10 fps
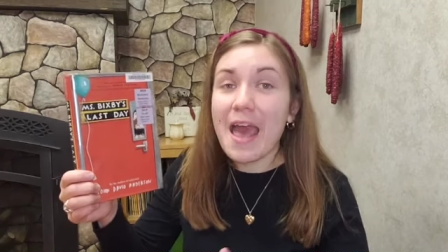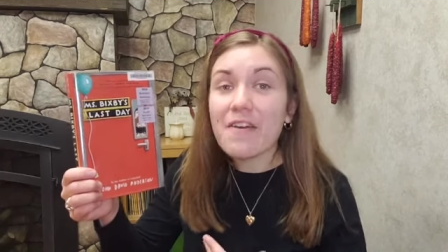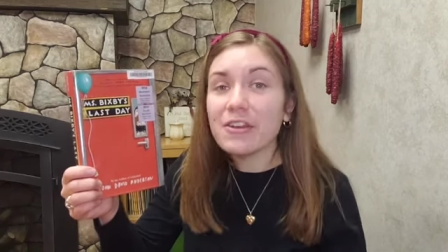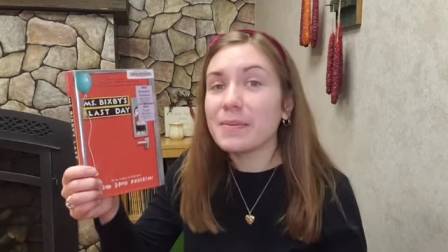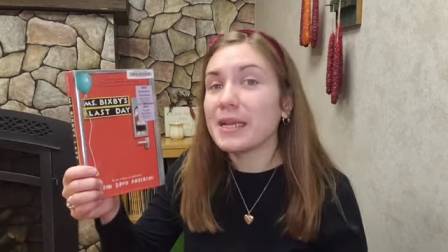
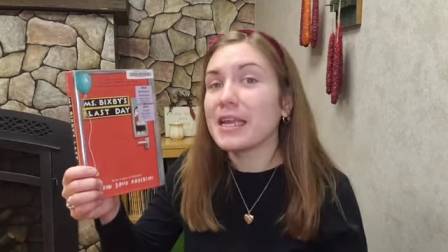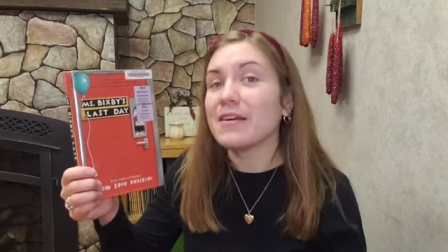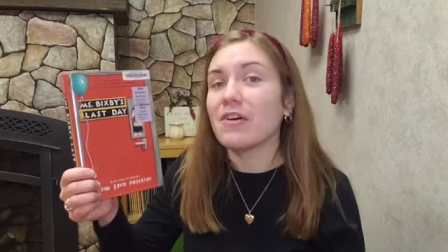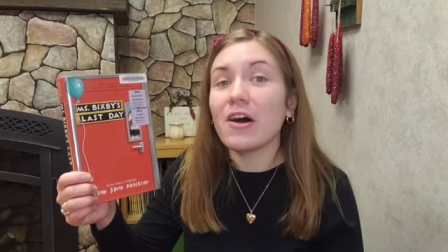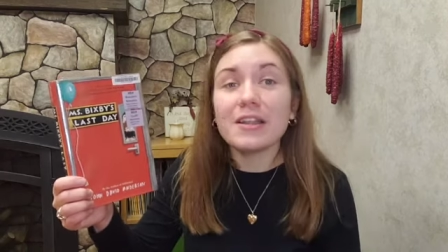everybody
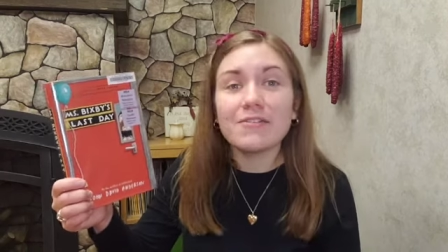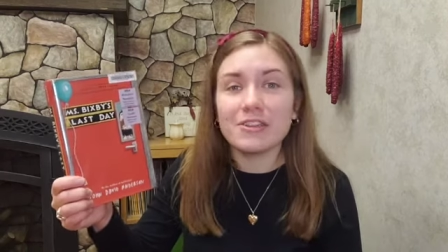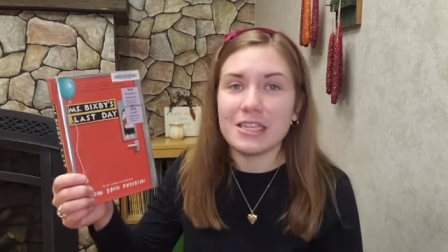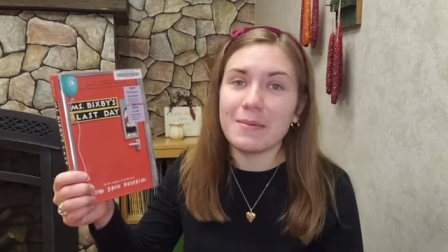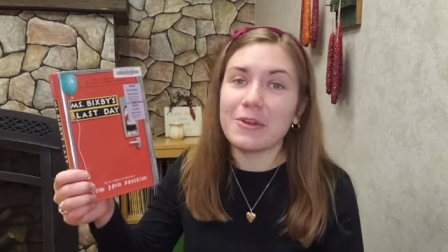of all
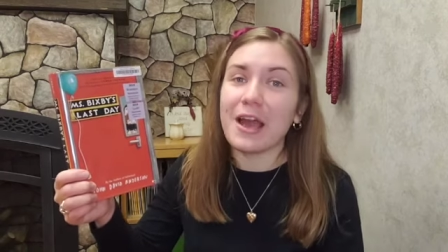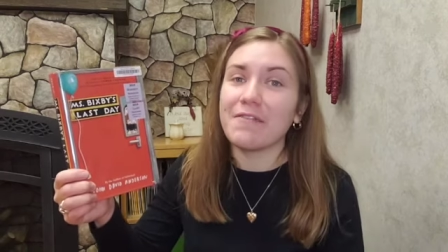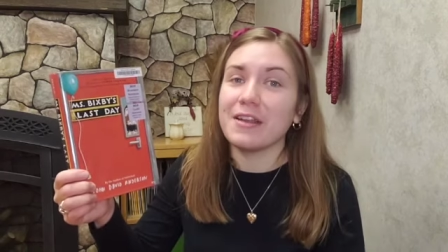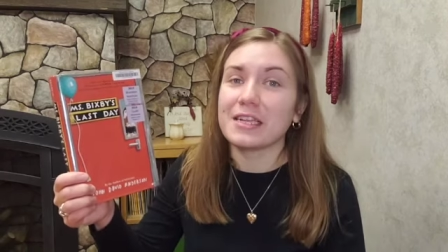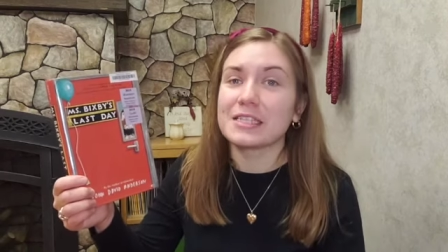different
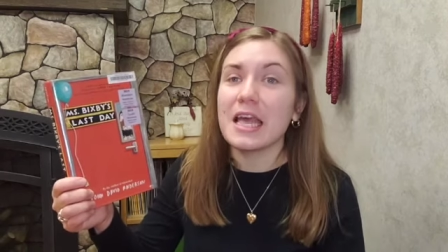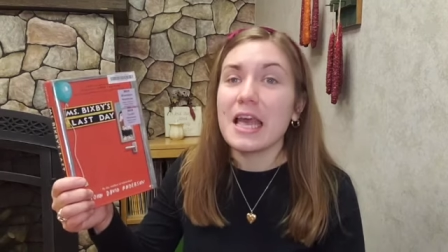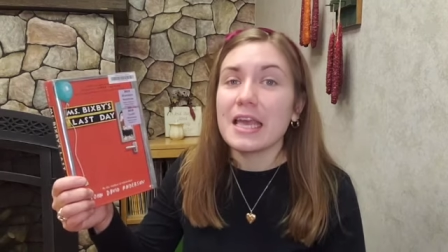demographics